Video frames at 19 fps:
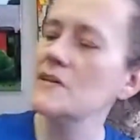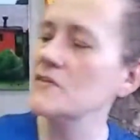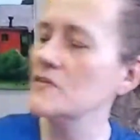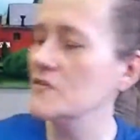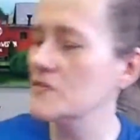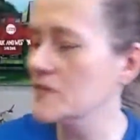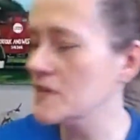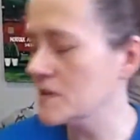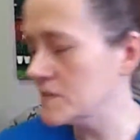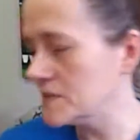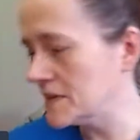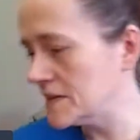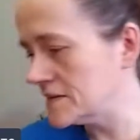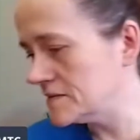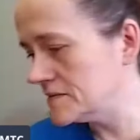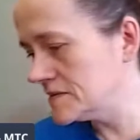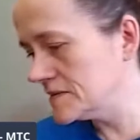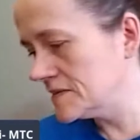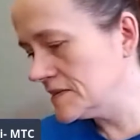Pages are coming
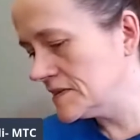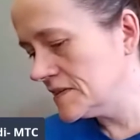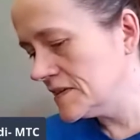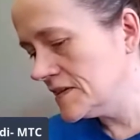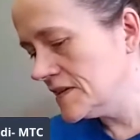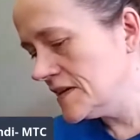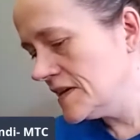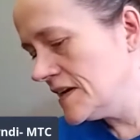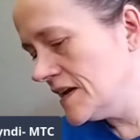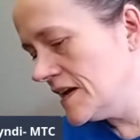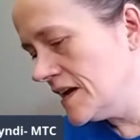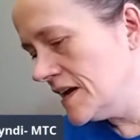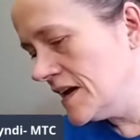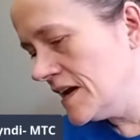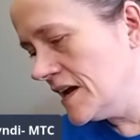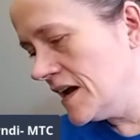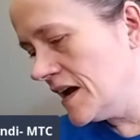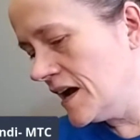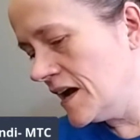out.
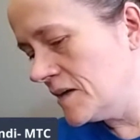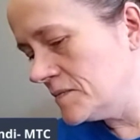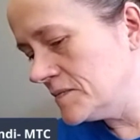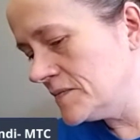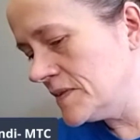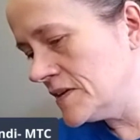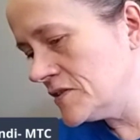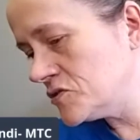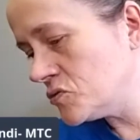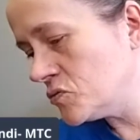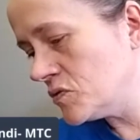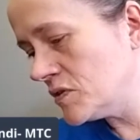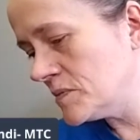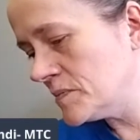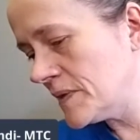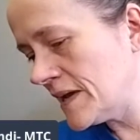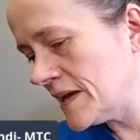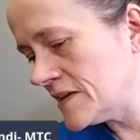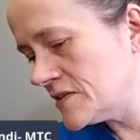Um,
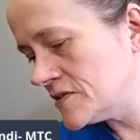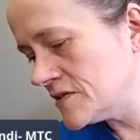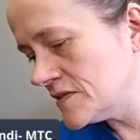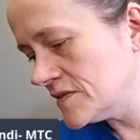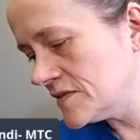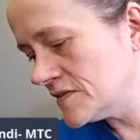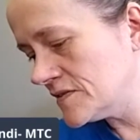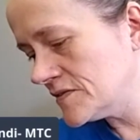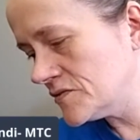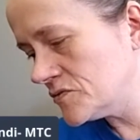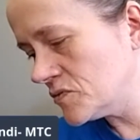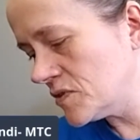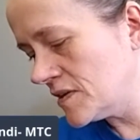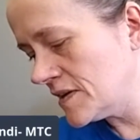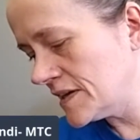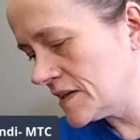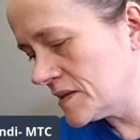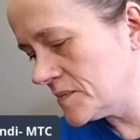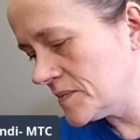torn pages,
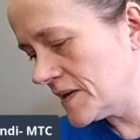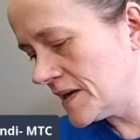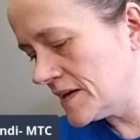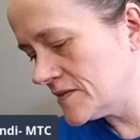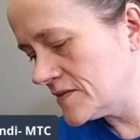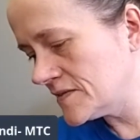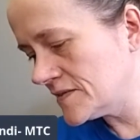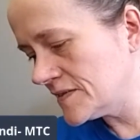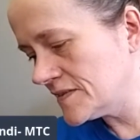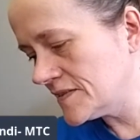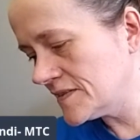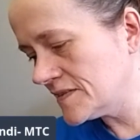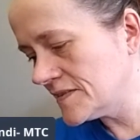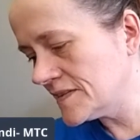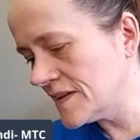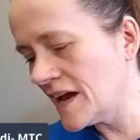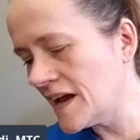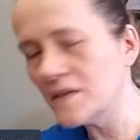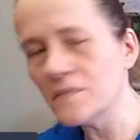drawing in the pages. This
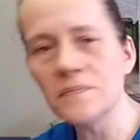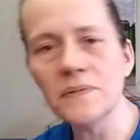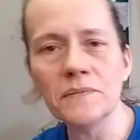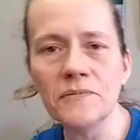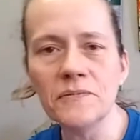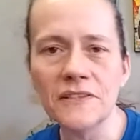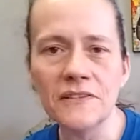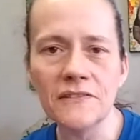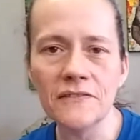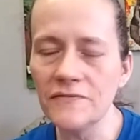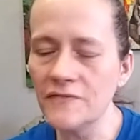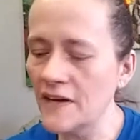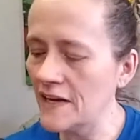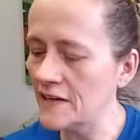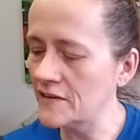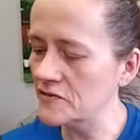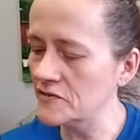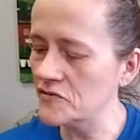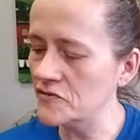is not a
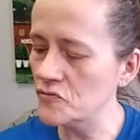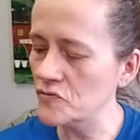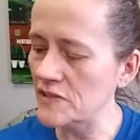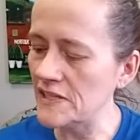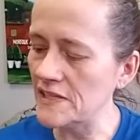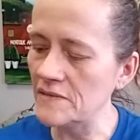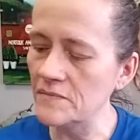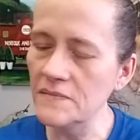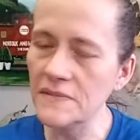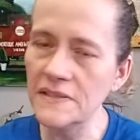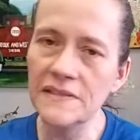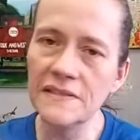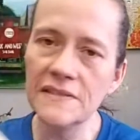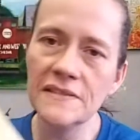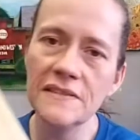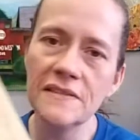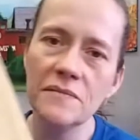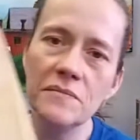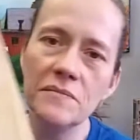bibliophile's dream.
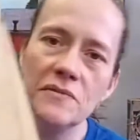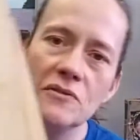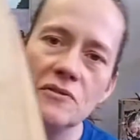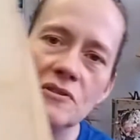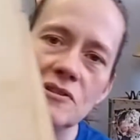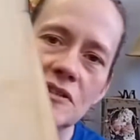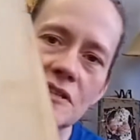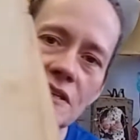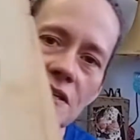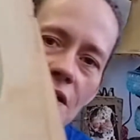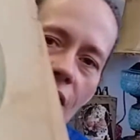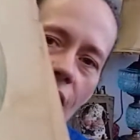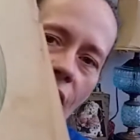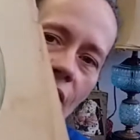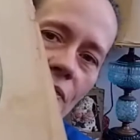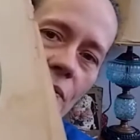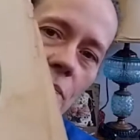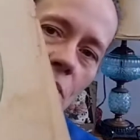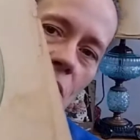Look
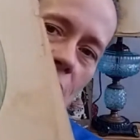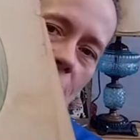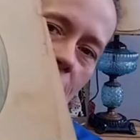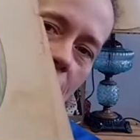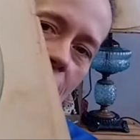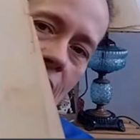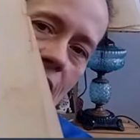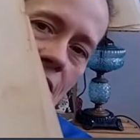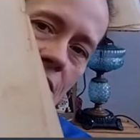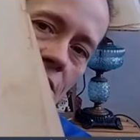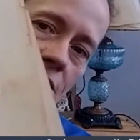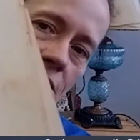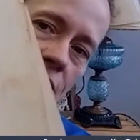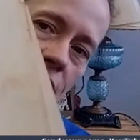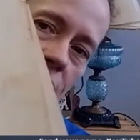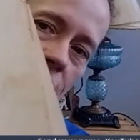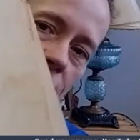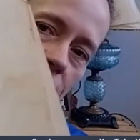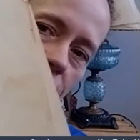at the bunny
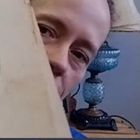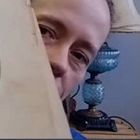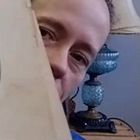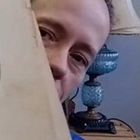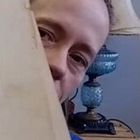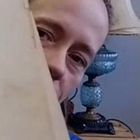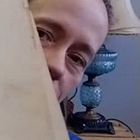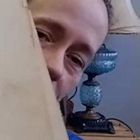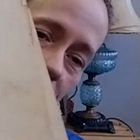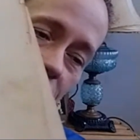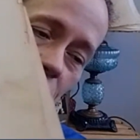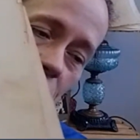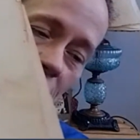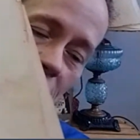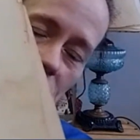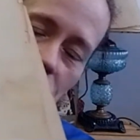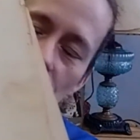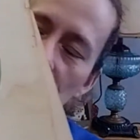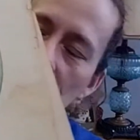that's
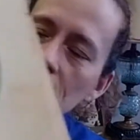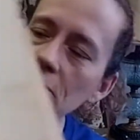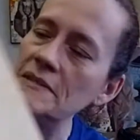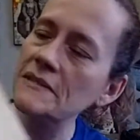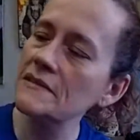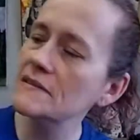my dream.